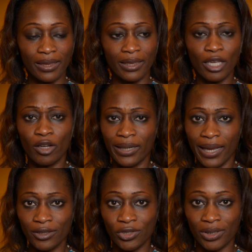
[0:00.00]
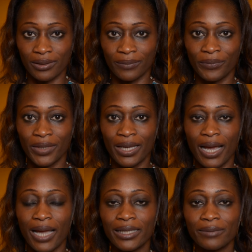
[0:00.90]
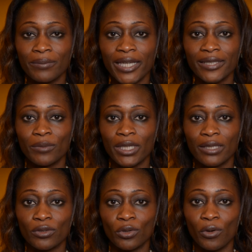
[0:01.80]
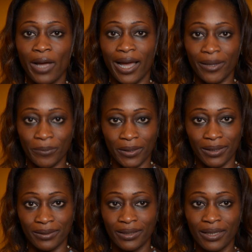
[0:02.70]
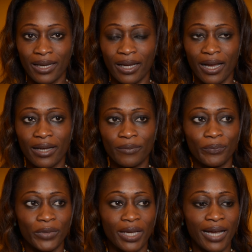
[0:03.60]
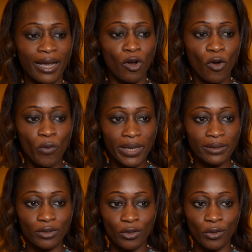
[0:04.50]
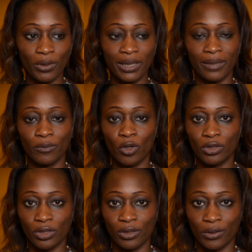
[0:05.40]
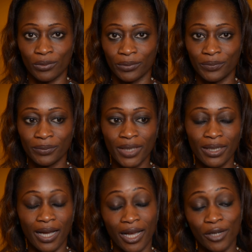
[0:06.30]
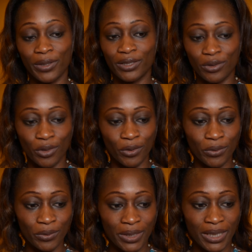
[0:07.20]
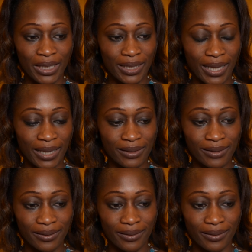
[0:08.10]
the connection. And it makes me so happy. I always know that I'm not alone. I always know that